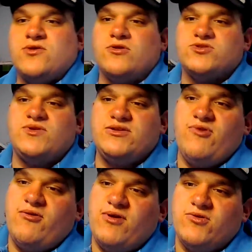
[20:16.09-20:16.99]

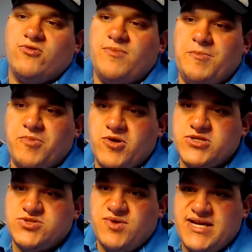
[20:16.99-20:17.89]
2021 Corbin
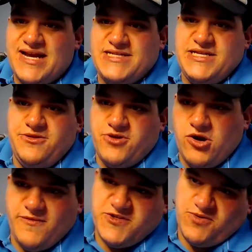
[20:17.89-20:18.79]
Burns, 2019
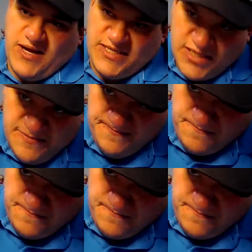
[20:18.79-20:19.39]
Darvish twice,